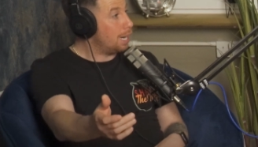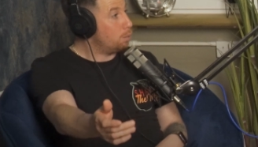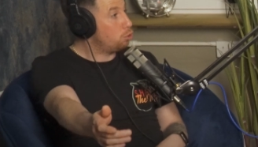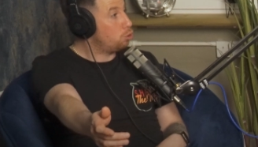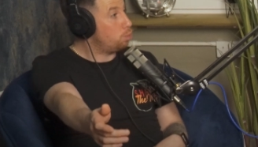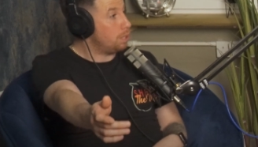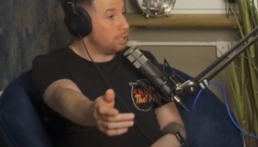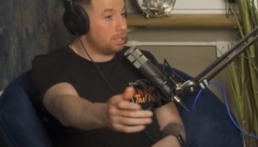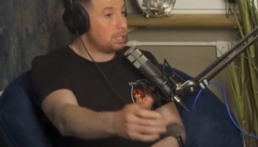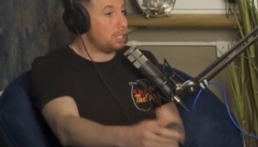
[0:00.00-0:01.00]
was
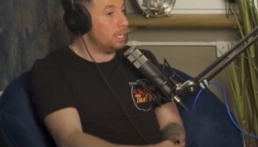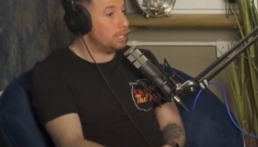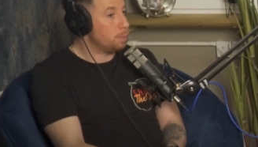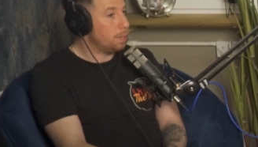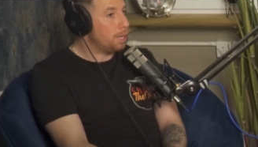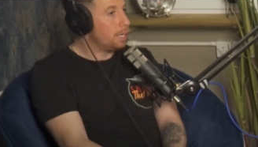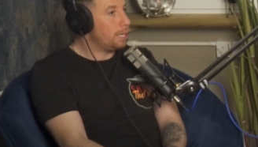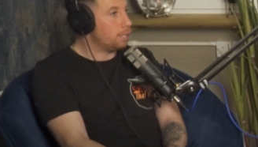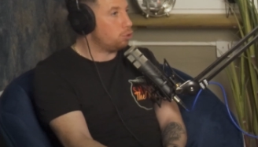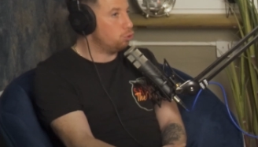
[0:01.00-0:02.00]
speaking to Kurt about
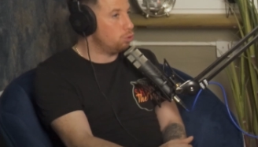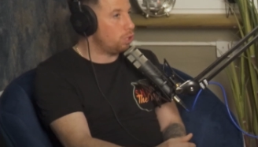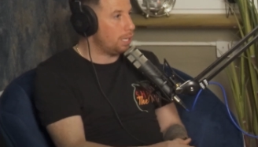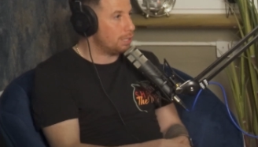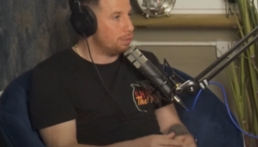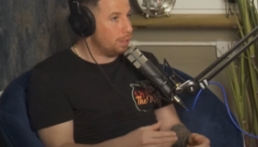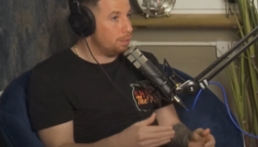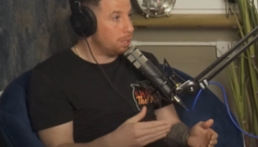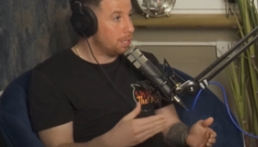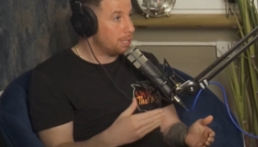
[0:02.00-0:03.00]
it. Like something clicked for
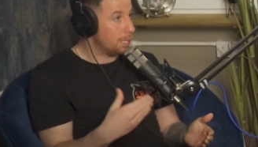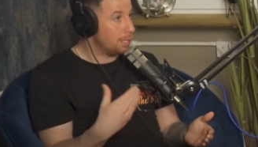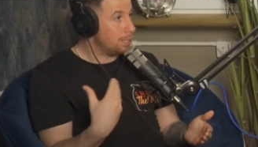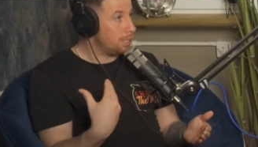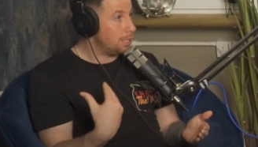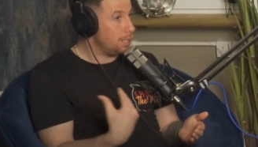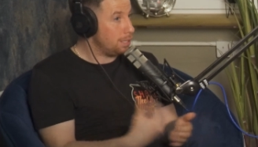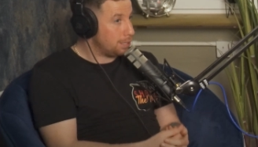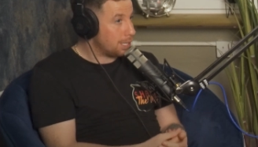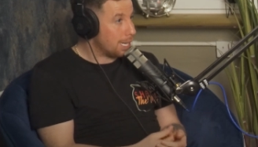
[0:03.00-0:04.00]
him, lad, and
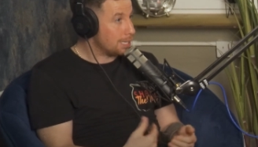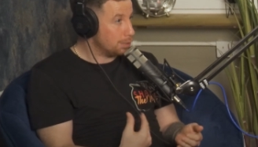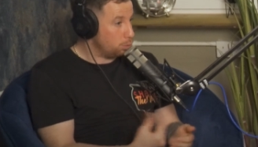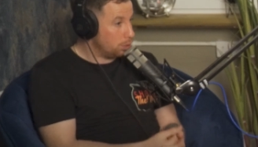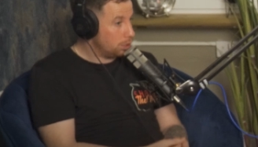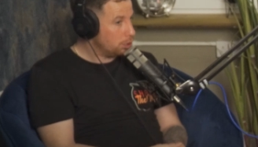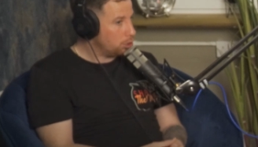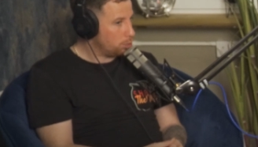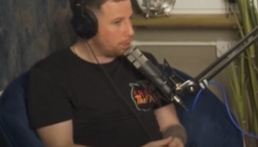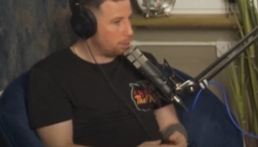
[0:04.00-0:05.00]
he started winning a
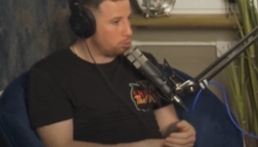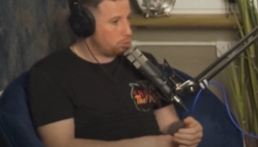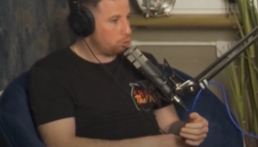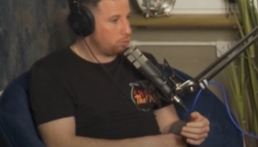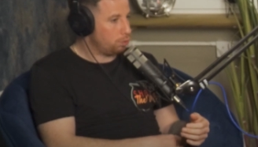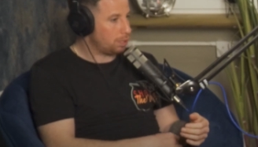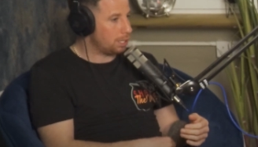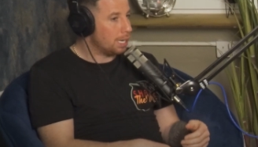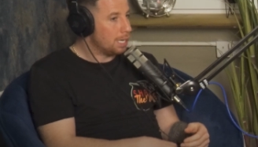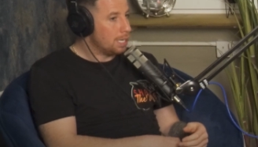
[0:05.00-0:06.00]
lot of bouts and stuff like
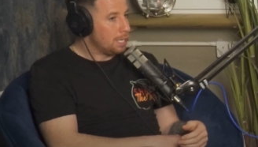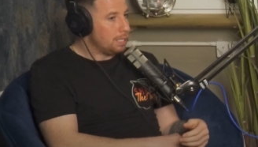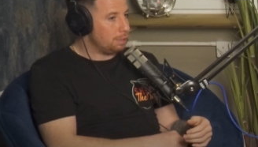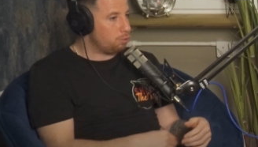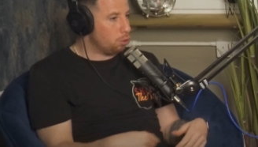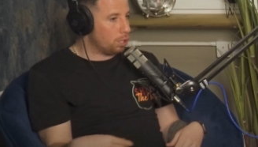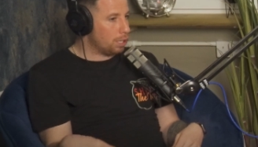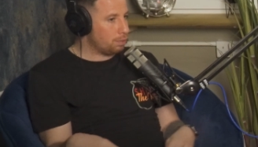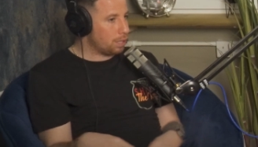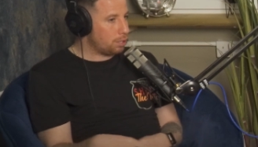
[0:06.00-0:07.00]
that. You've got to
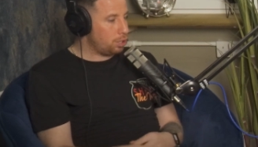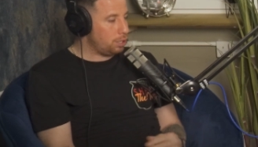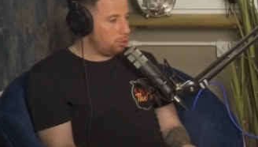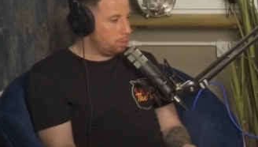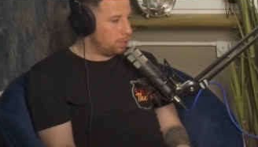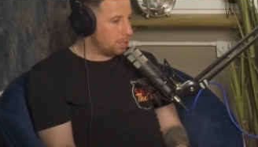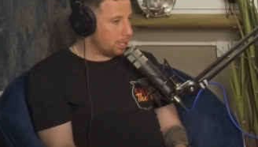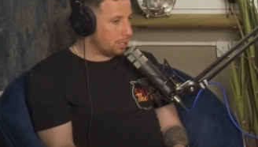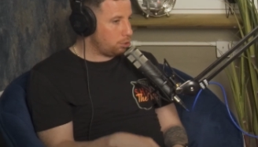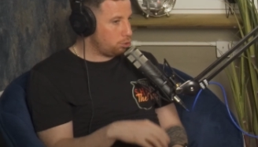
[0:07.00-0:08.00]
have that change of
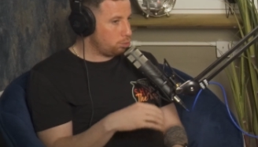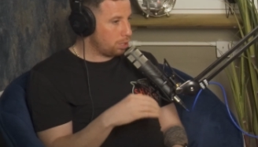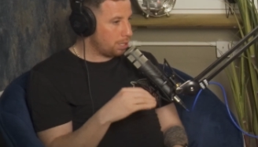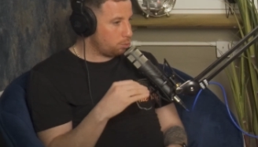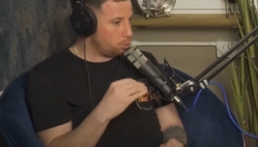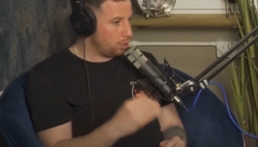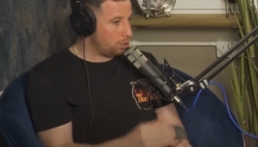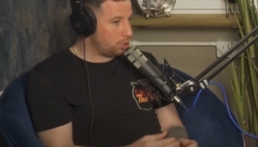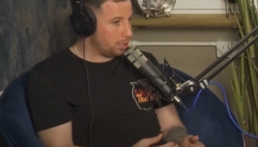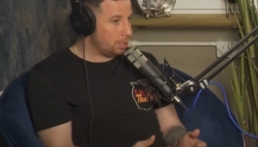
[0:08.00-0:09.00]
mentality. Sometimes a
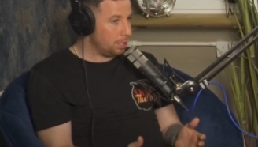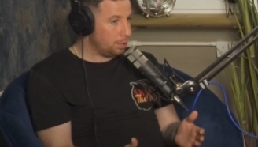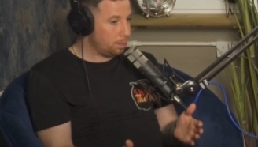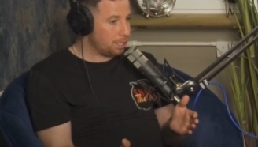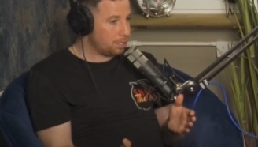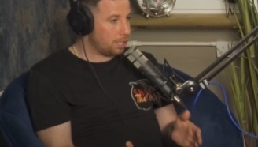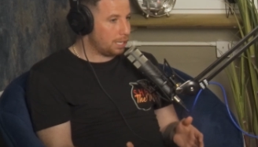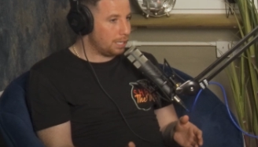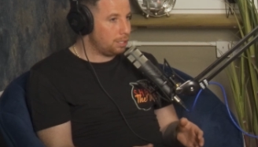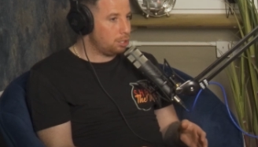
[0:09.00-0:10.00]
winner said there about
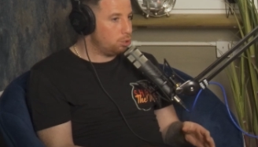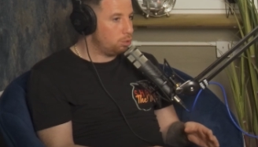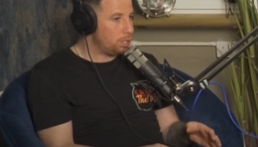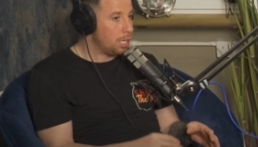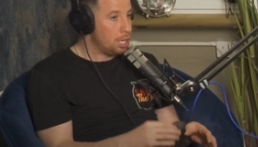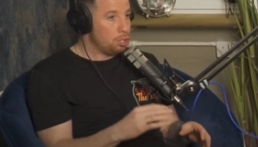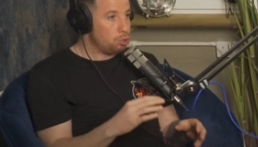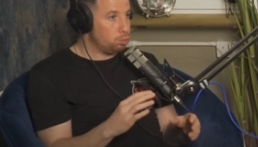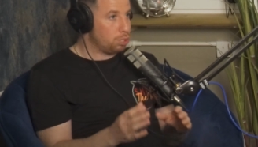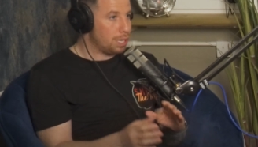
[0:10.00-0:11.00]
staying in your own lane.
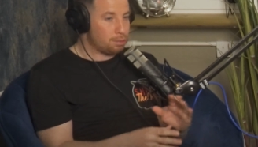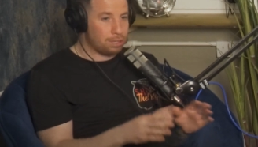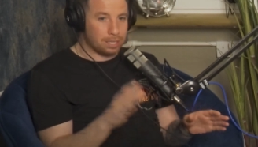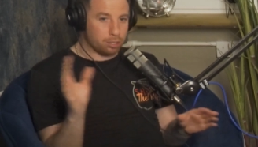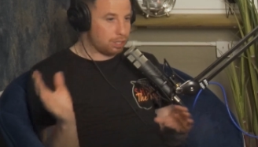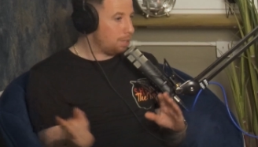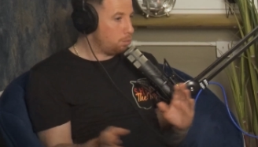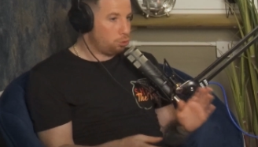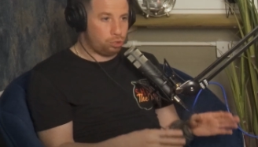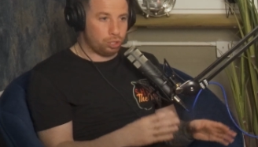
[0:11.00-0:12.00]
Sometimes, lad, there's that
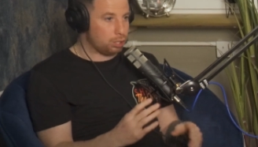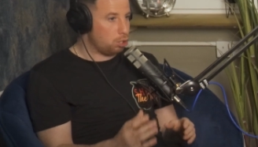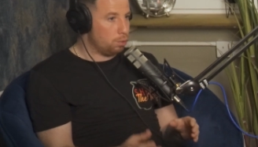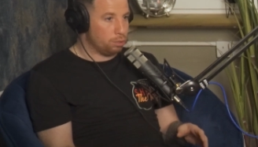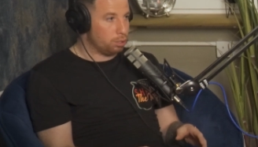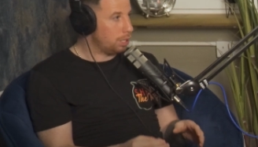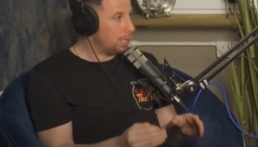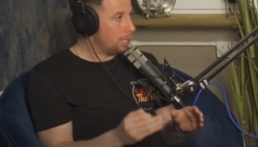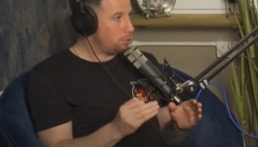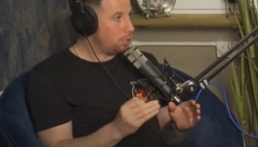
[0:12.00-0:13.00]
much shit going on
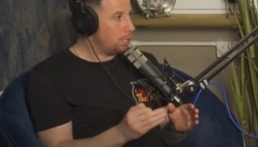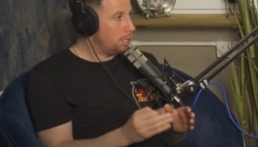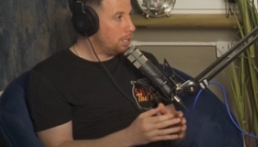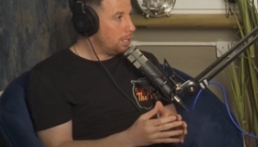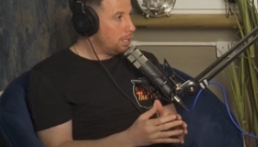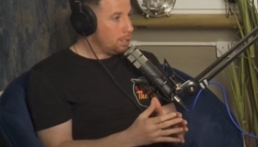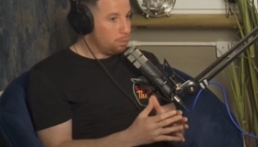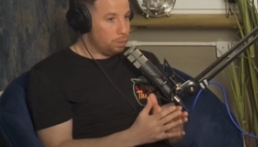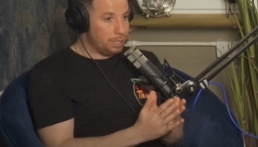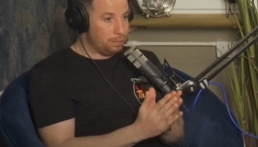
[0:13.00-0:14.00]
around you,
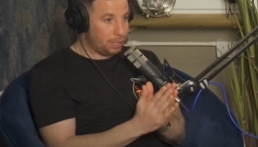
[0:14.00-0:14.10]
where if